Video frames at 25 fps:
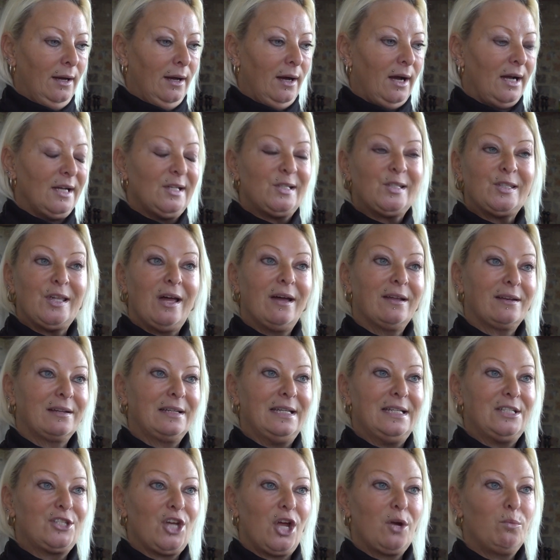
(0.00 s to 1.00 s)
I
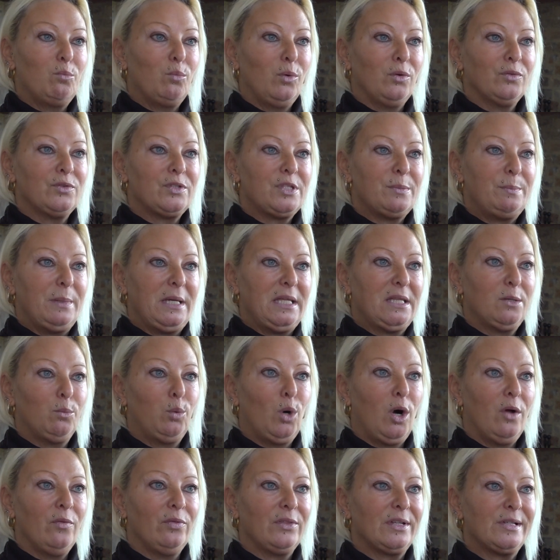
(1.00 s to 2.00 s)
certainly don't want to be the
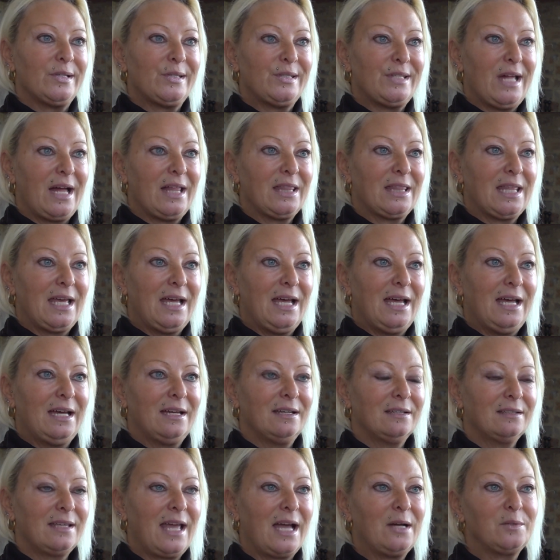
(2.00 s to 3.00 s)
one that sat there
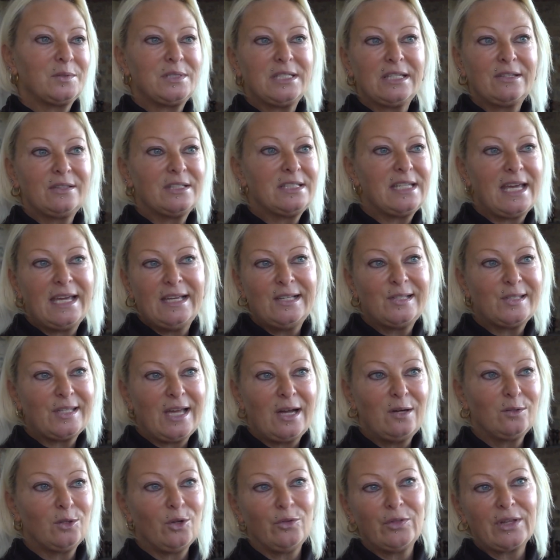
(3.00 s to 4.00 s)
counting the days
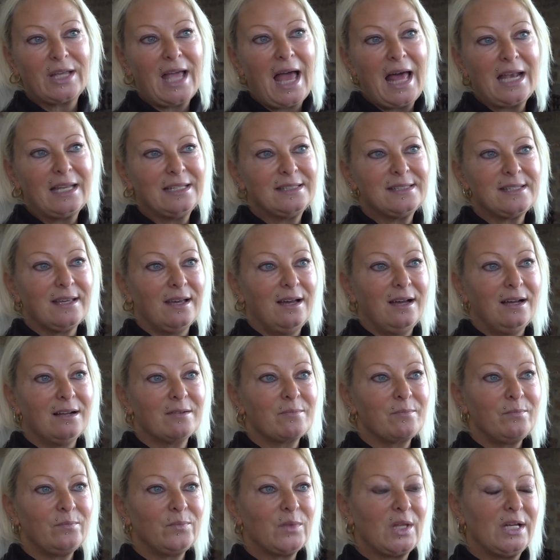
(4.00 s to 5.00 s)
down on the
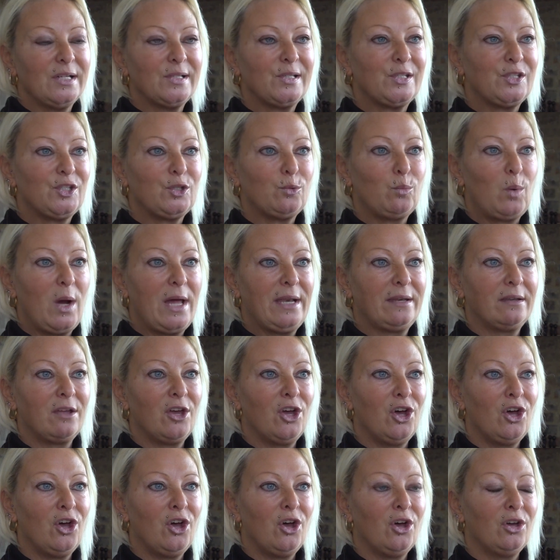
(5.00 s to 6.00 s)
calendar as to when
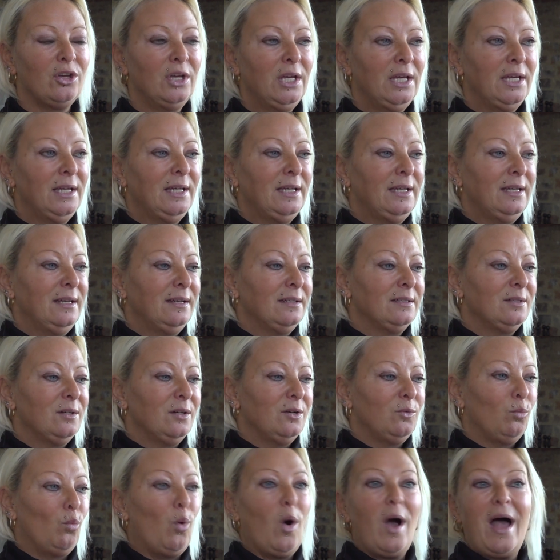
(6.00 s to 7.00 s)
her
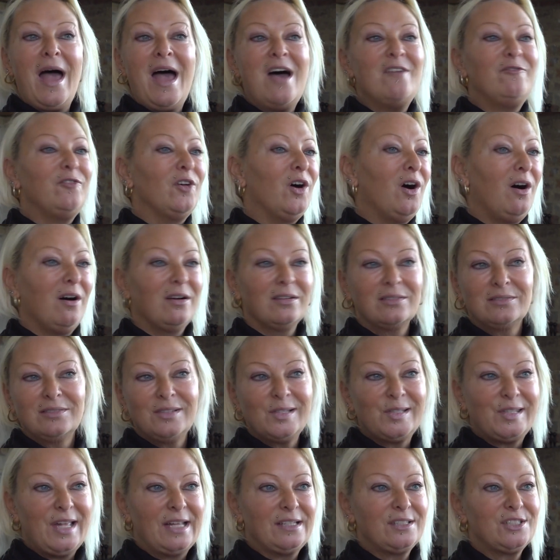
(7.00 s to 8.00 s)
whatever
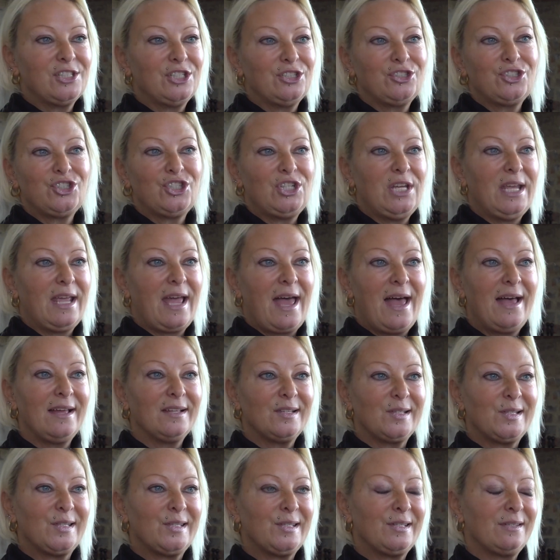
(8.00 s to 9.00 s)
sentence she
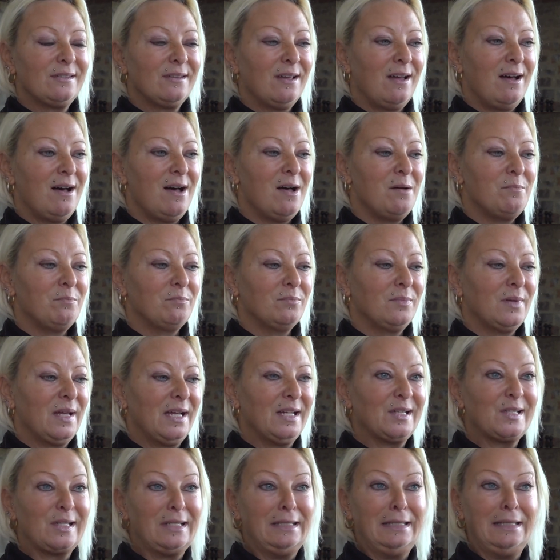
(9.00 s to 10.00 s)
gets,
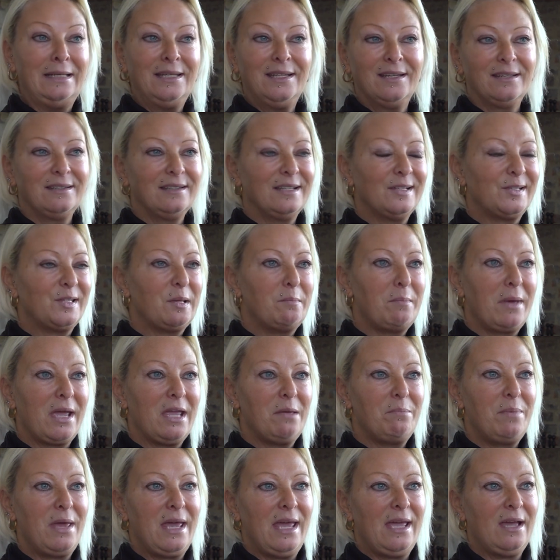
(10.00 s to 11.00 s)
as lenient as it
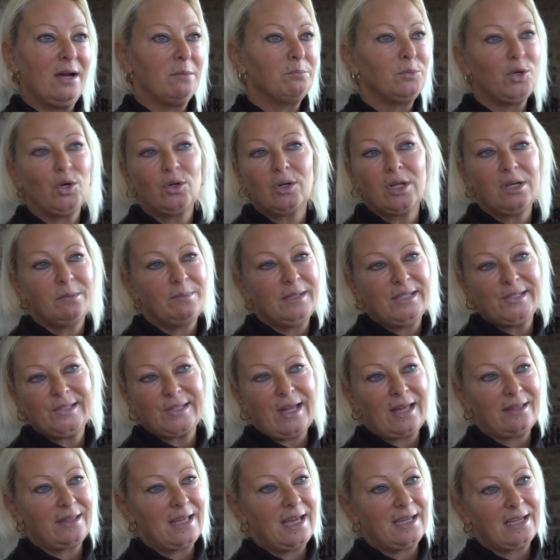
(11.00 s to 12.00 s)
may be, I'm not going to be
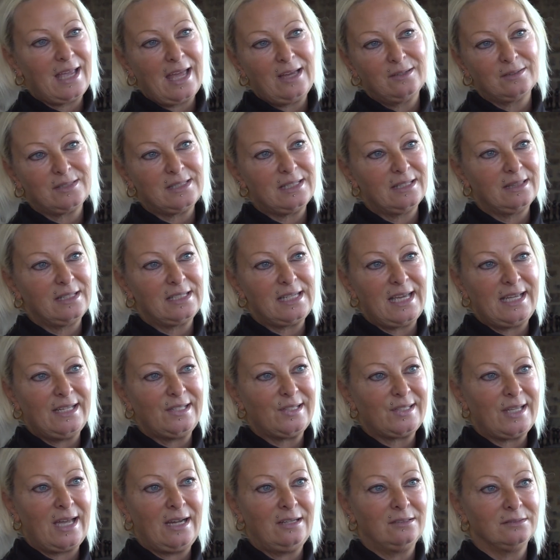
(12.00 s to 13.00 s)
sat there counting the
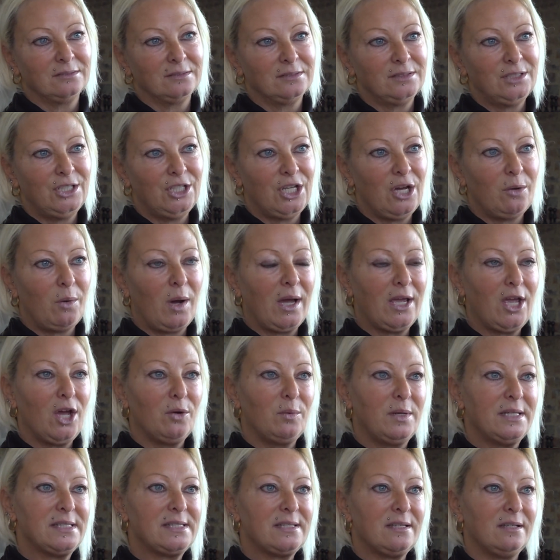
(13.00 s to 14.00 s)
days down. You know, I
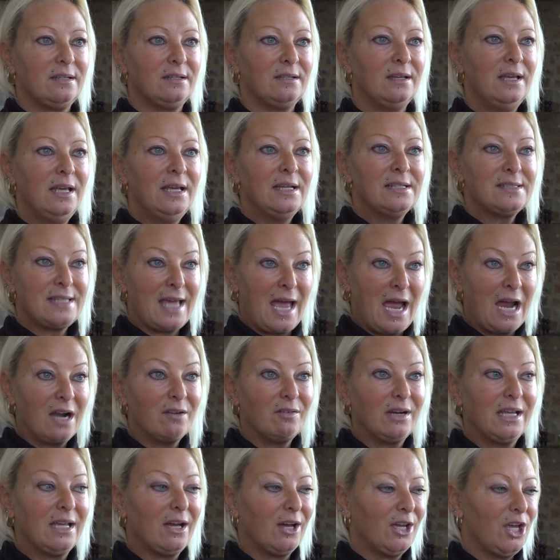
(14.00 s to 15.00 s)
owe it to
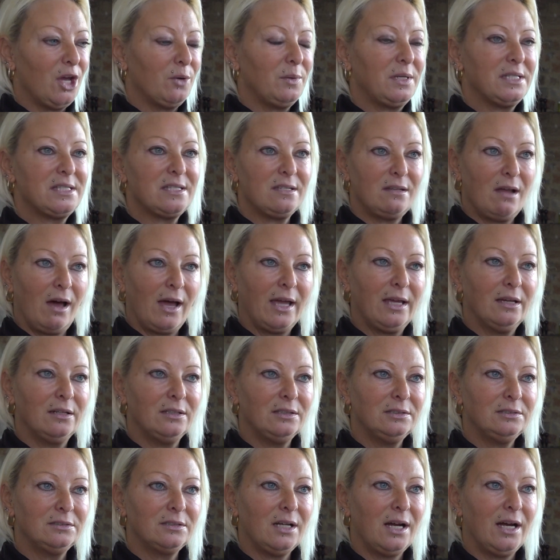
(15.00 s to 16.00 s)
Harry, I owe it to
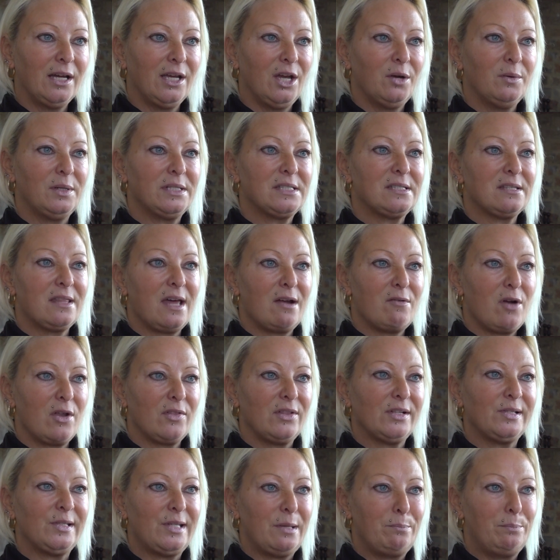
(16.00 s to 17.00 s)
Niall, I owe it to their
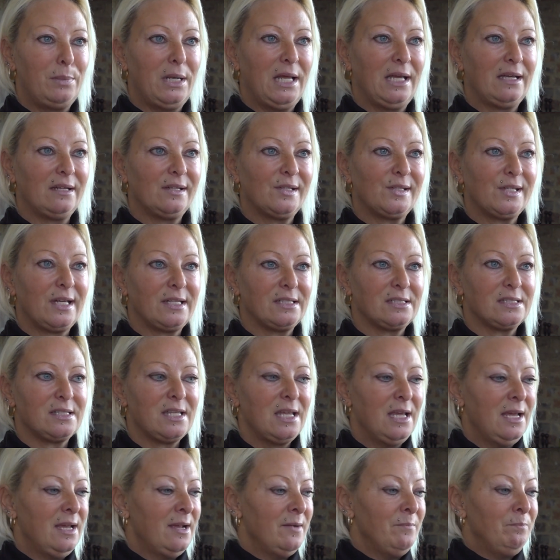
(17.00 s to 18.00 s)
other siblings and
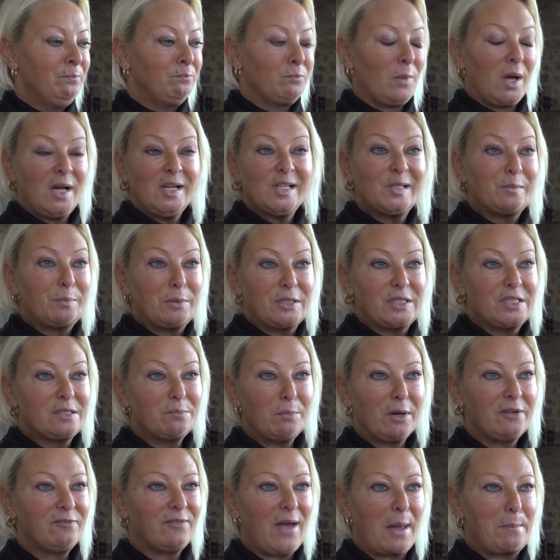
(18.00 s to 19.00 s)
my husband,
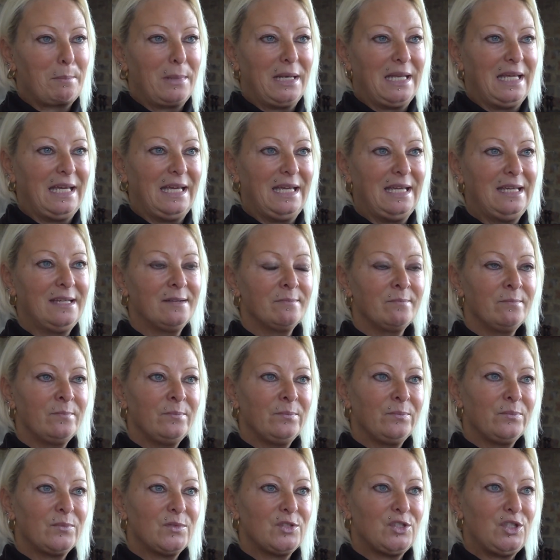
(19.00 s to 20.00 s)
my family,
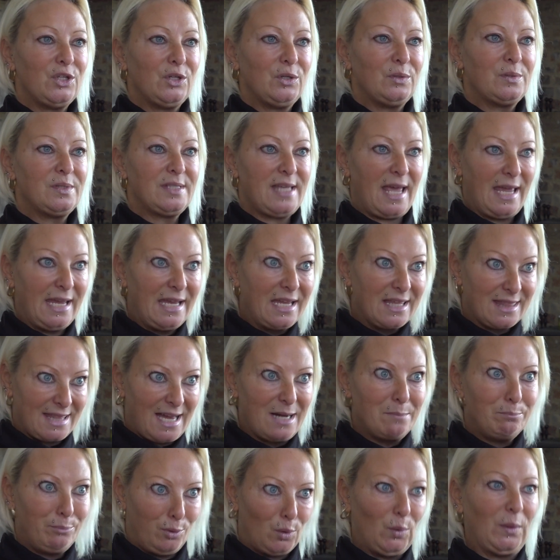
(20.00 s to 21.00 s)
to take
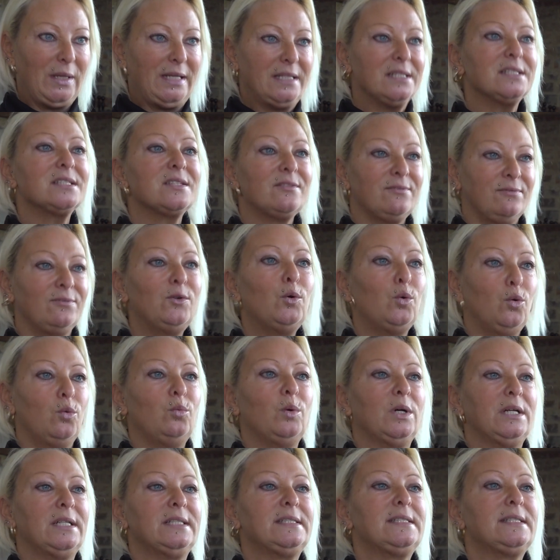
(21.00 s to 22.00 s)
that point
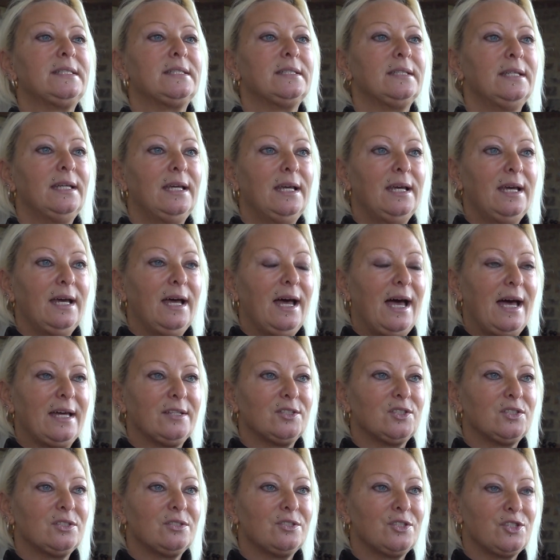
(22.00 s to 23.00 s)
forward
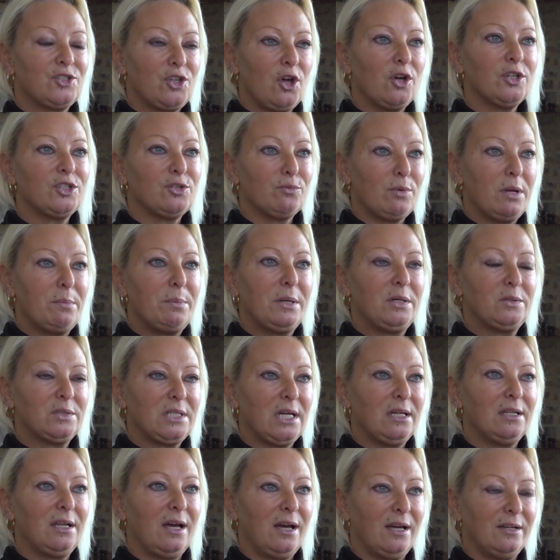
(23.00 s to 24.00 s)
and start to rebuild
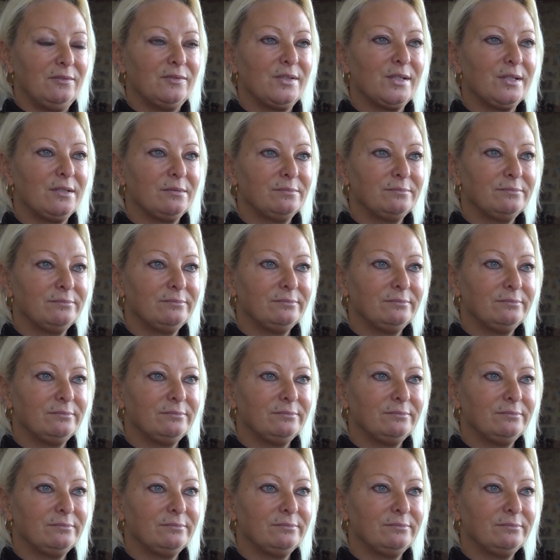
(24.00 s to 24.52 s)
our lives.